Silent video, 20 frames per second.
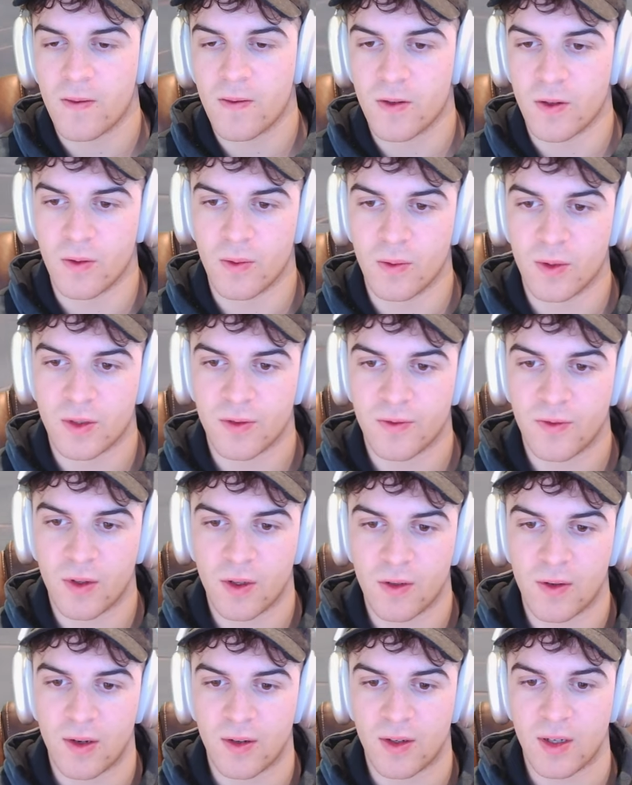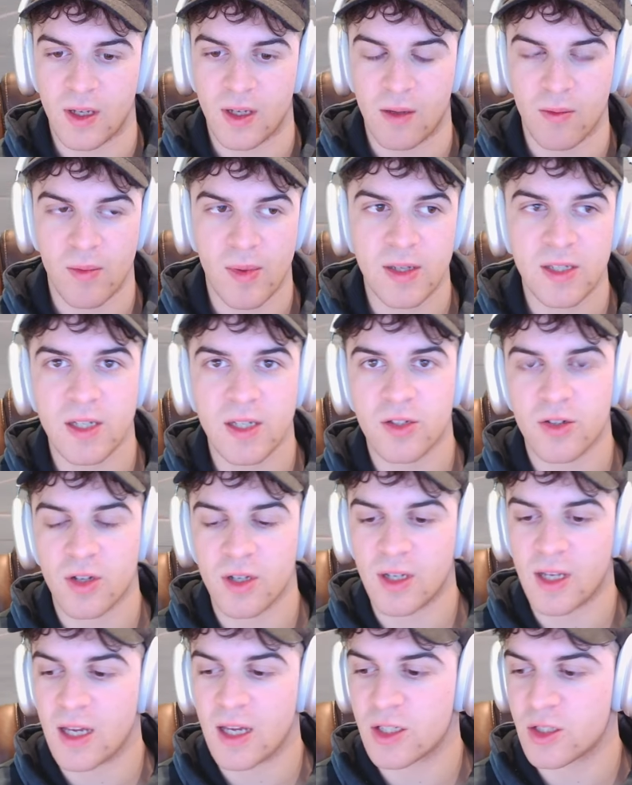So we want to follow around here. I'm basically
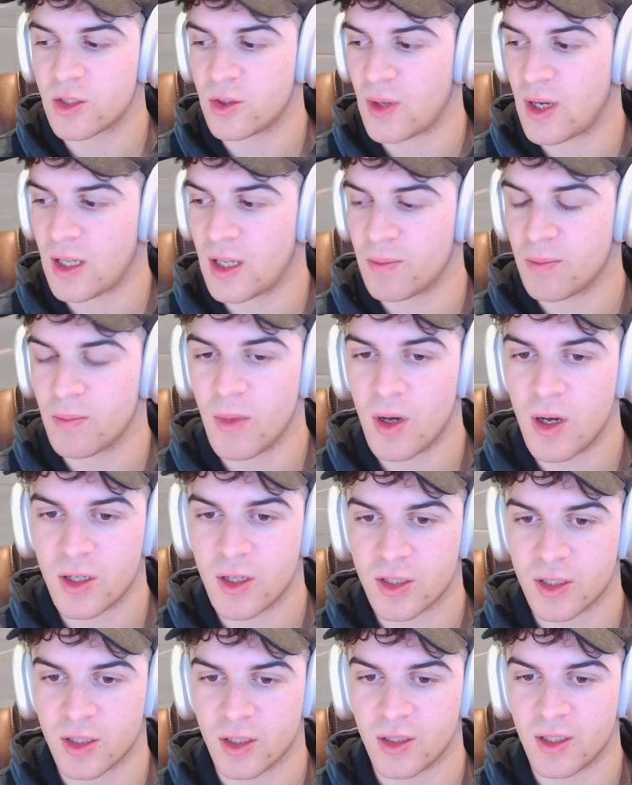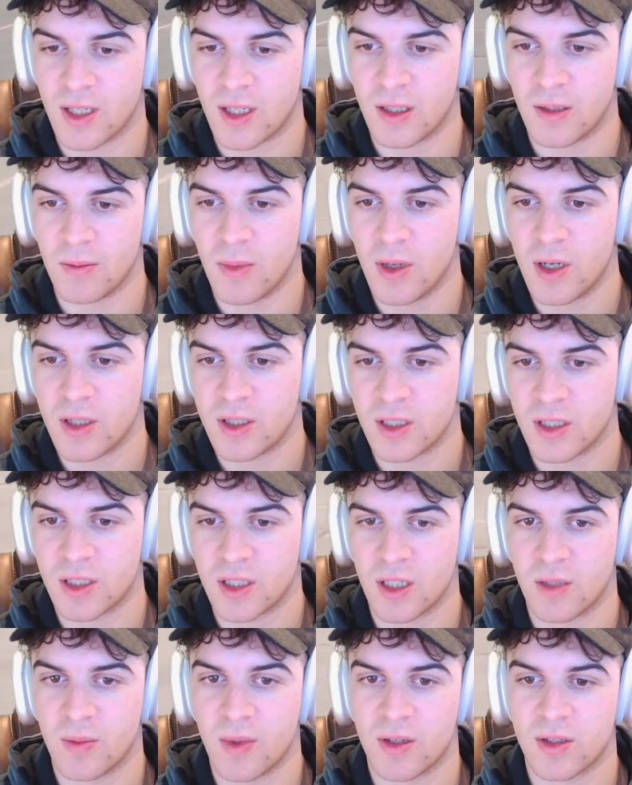trying to get to a merchant, and the merchant is
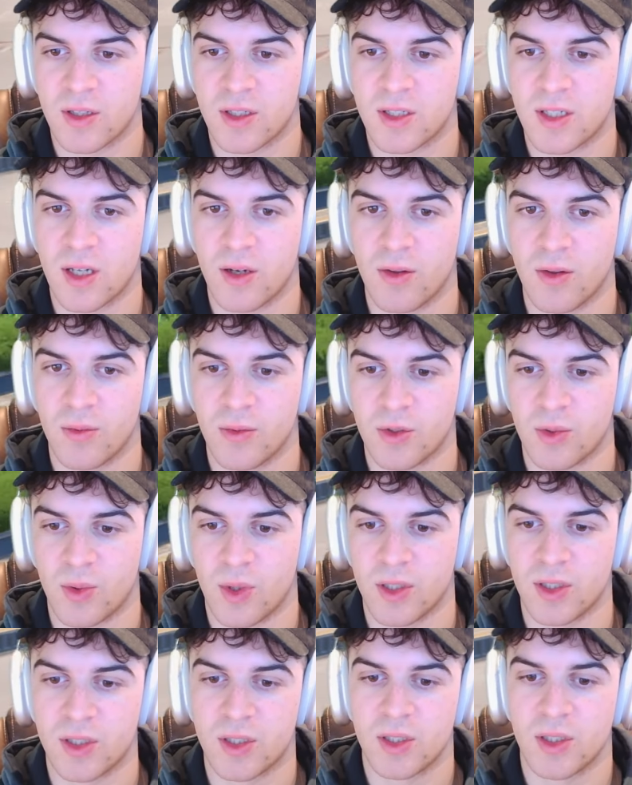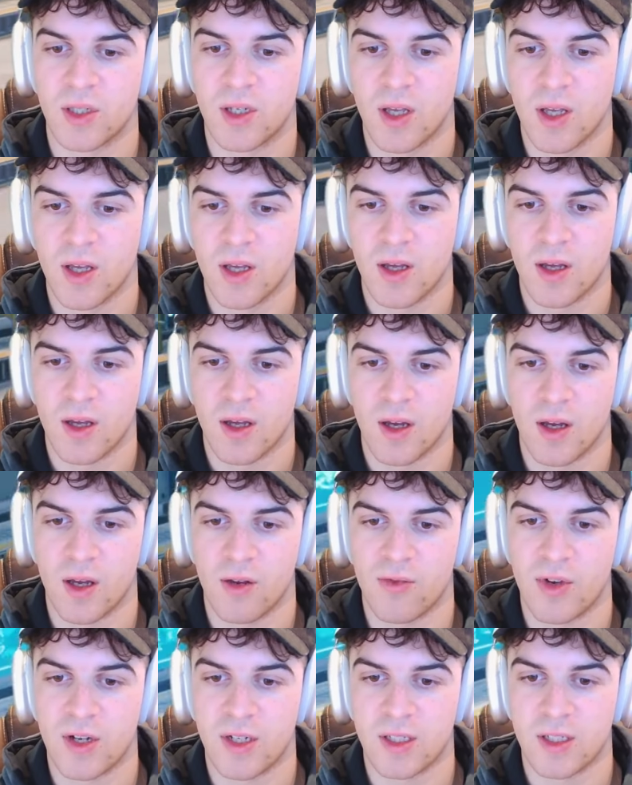going to be able to sell them to us
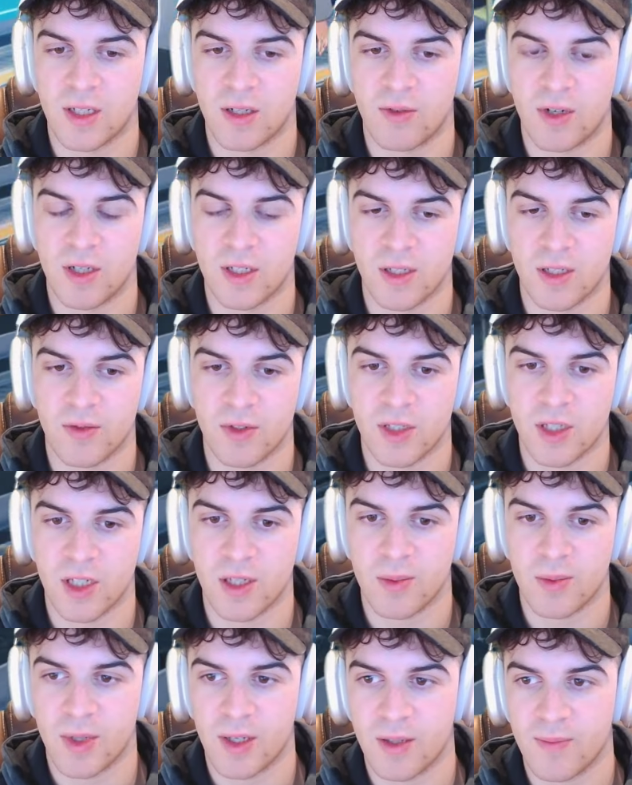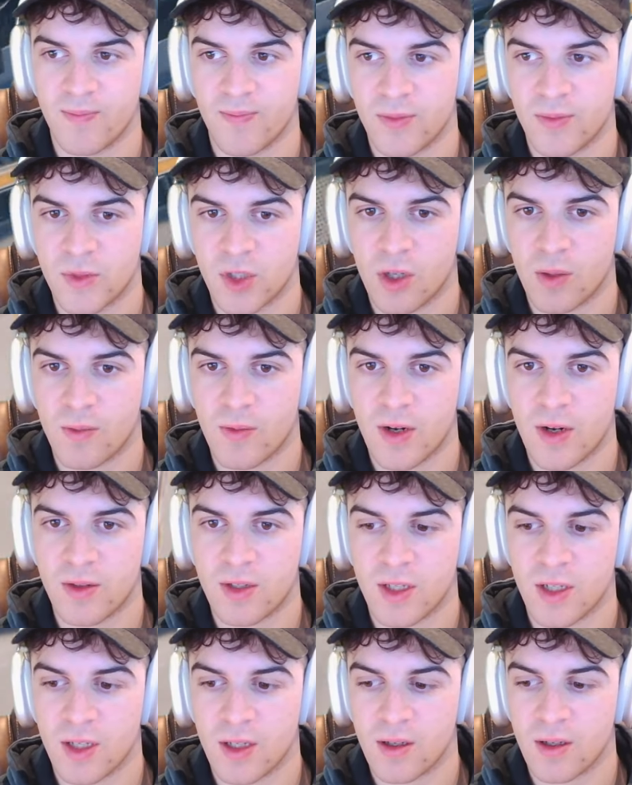relatively cheaply. So come
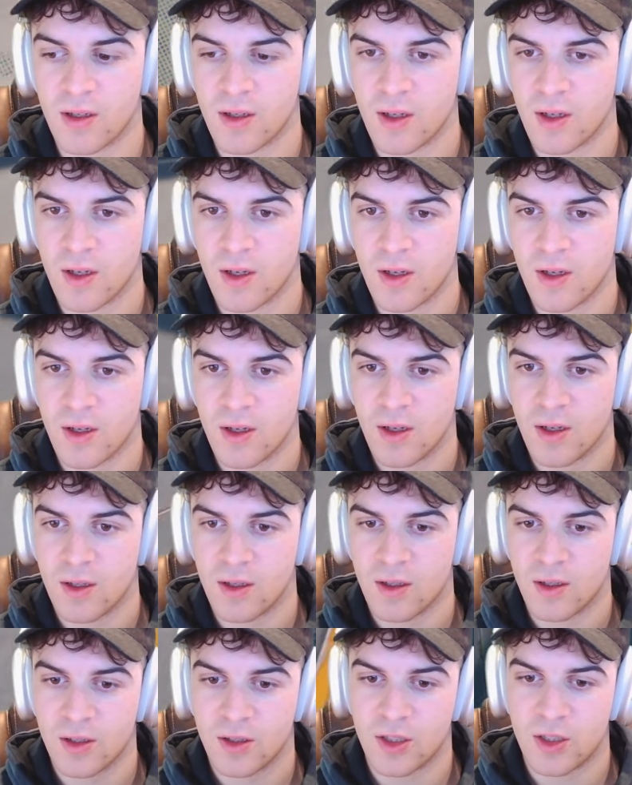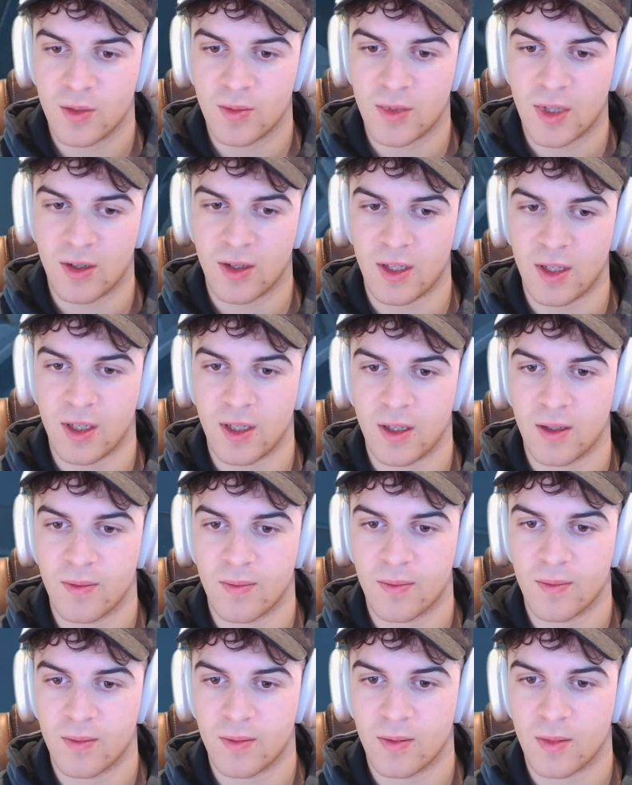around here, jump down here,
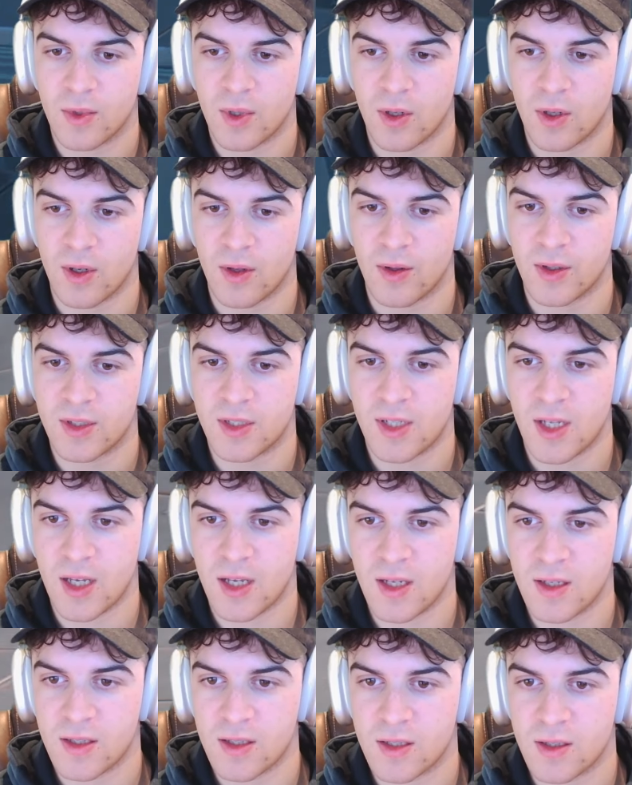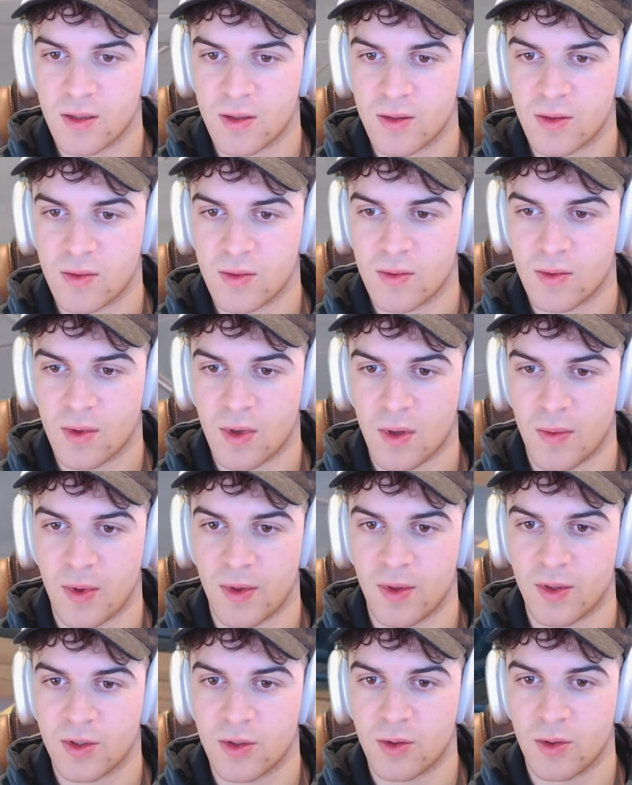go down the stairs, come around
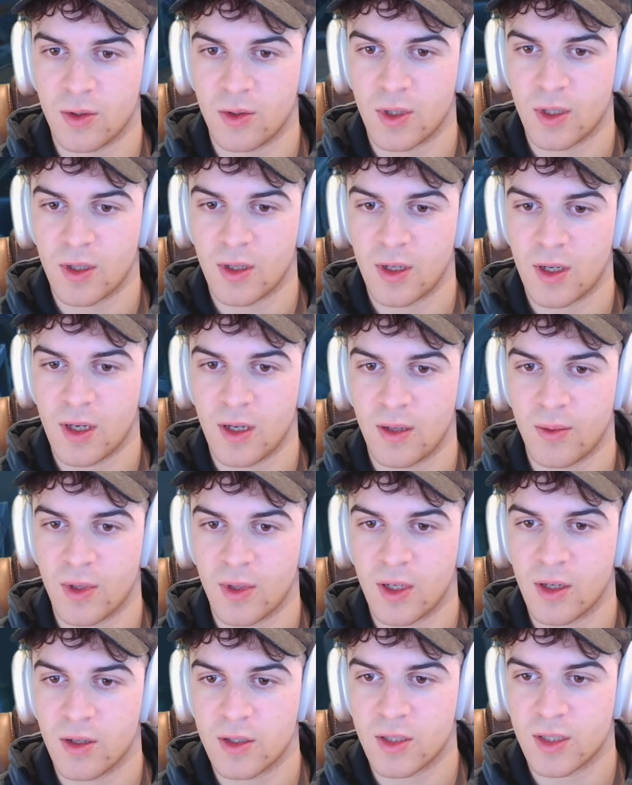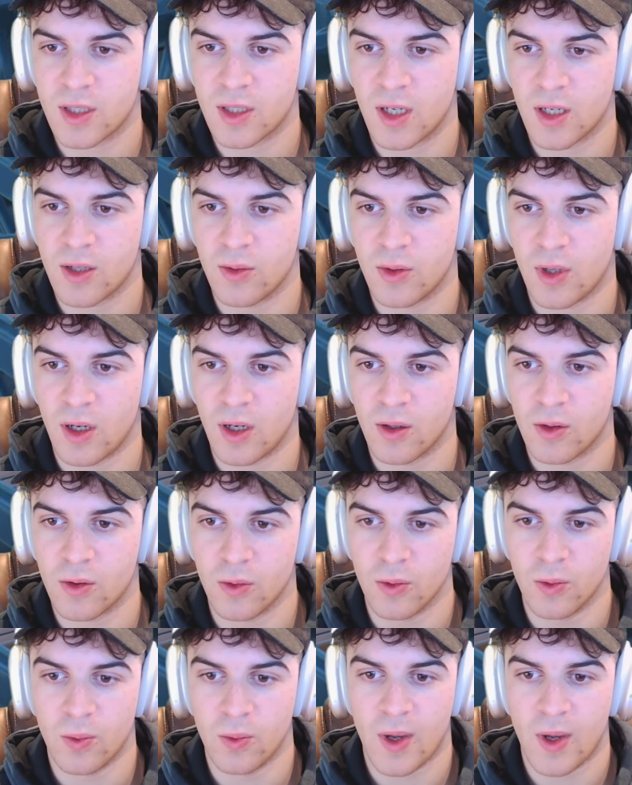this corner, and we're going to go to this guy called Uncle